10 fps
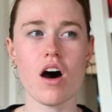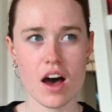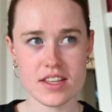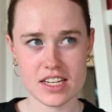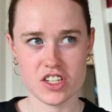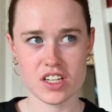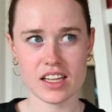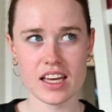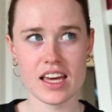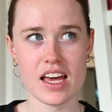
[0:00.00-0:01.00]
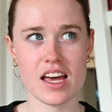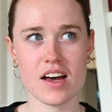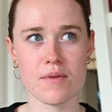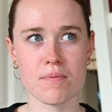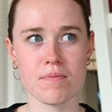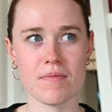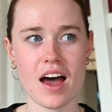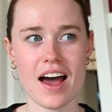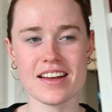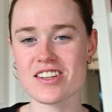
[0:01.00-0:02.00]
Additionally,
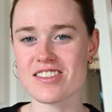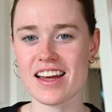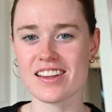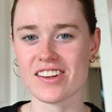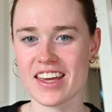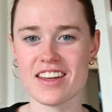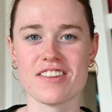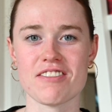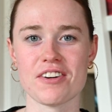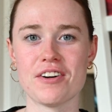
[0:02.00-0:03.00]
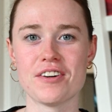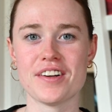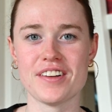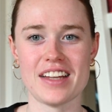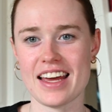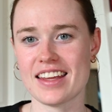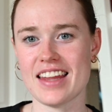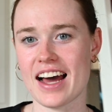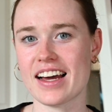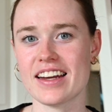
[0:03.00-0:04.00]
I just like looking through like
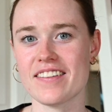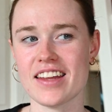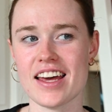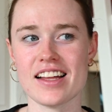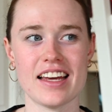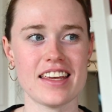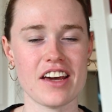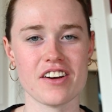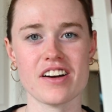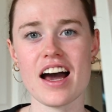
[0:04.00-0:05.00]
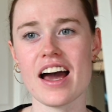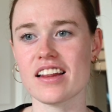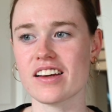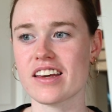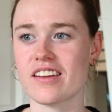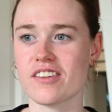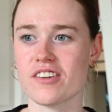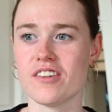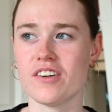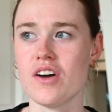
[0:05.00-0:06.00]
that kind of thing, like Get Your Guide, looking
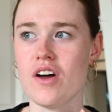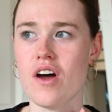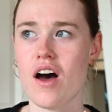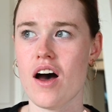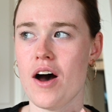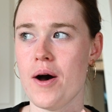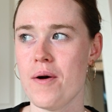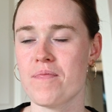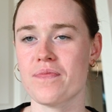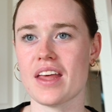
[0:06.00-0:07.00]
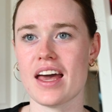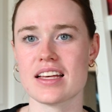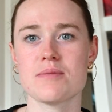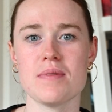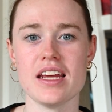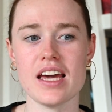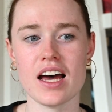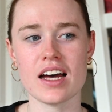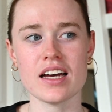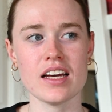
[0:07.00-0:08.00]
through
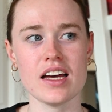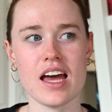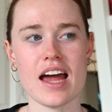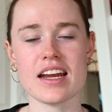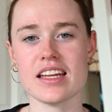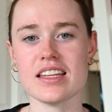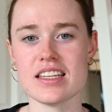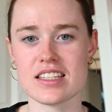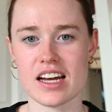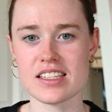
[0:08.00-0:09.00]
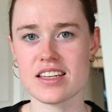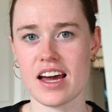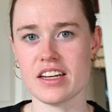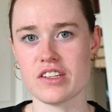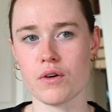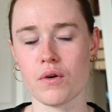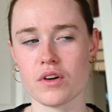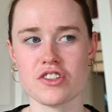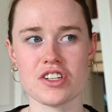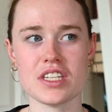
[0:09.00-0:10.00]
Expedia, anything that does guided
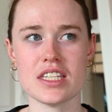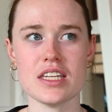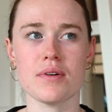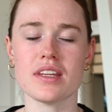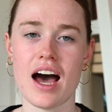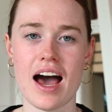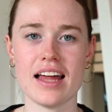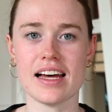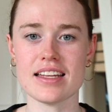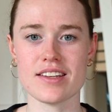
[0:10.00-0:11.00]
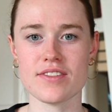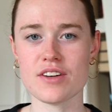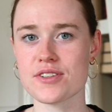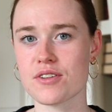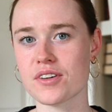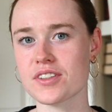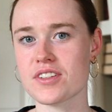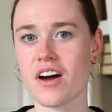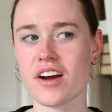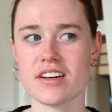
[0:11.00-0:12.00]
tours, just to see what the highlights of those tours
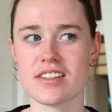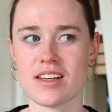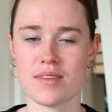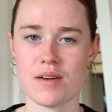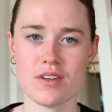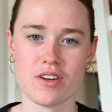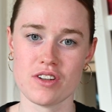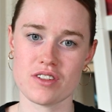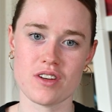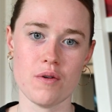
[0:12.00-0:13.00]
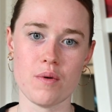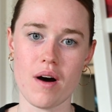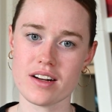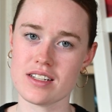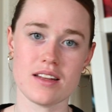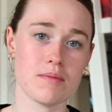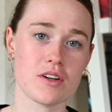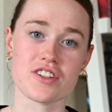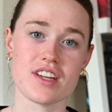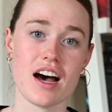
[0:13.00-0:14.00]
are, because sometimes you can just go walk to them
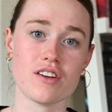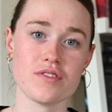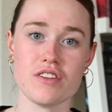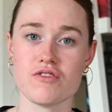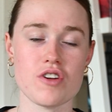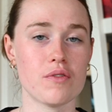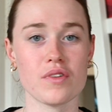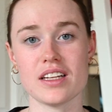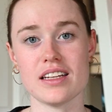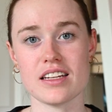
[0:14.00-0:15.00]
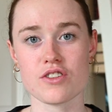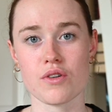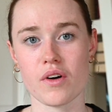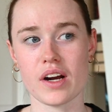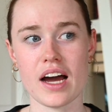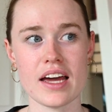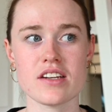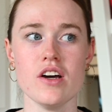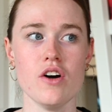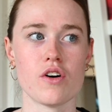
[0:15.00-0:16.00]
yourself and you don't really need a tour guide,
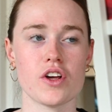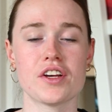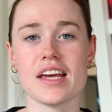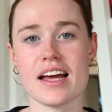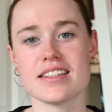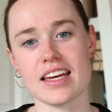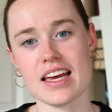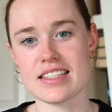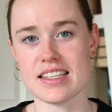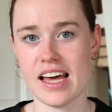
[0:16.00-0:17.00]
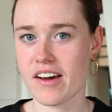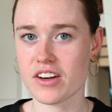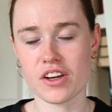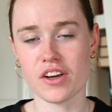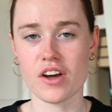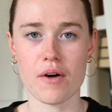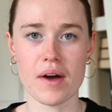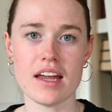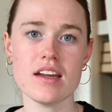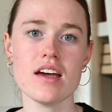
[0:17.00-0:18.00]
or you can get tickets there and you can go
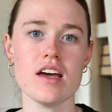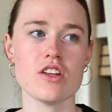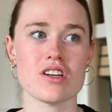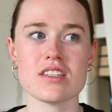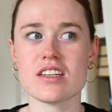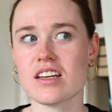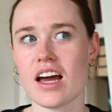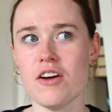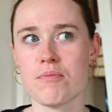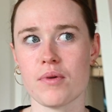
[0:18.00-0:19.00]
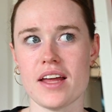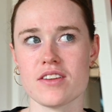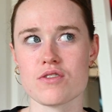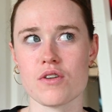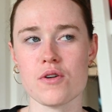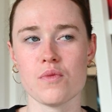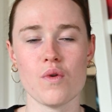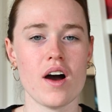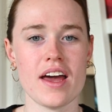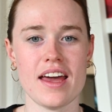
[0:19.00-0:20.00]
in, just to kind of brainstorm
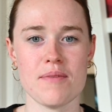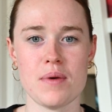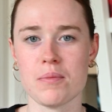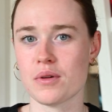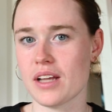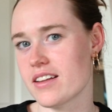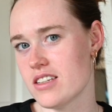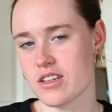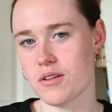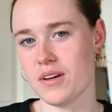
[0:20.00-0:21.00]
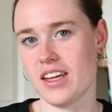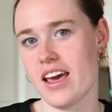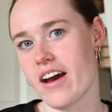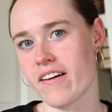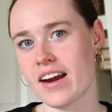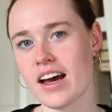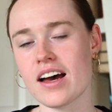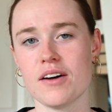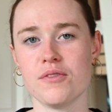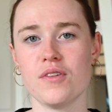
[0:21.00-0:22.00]
what people like to do in the
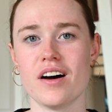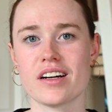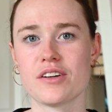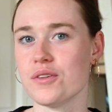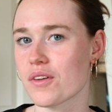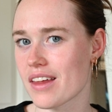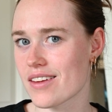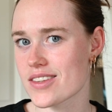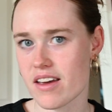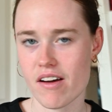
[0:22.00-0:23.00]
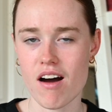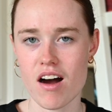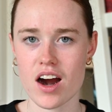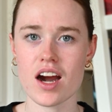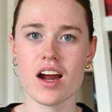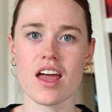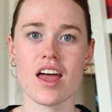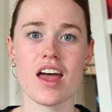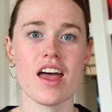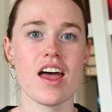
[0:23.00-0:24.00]
area and what cool things there are.
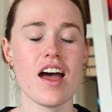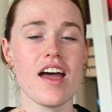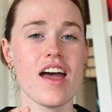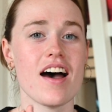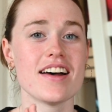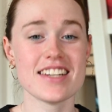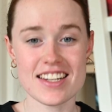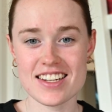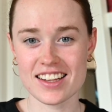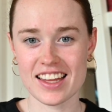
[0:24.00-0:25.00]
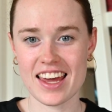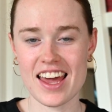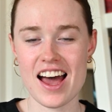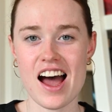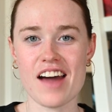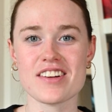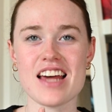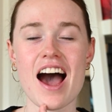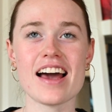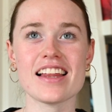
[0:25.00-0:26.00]
Additionally, I would
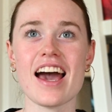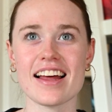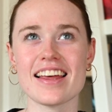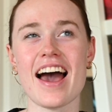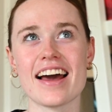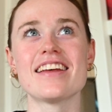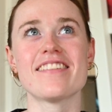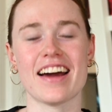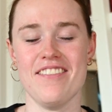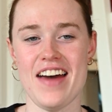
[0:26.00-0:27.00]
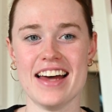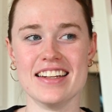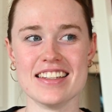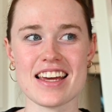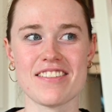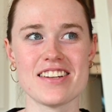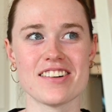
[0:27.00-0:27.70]
highly, highly, highly recommend, if you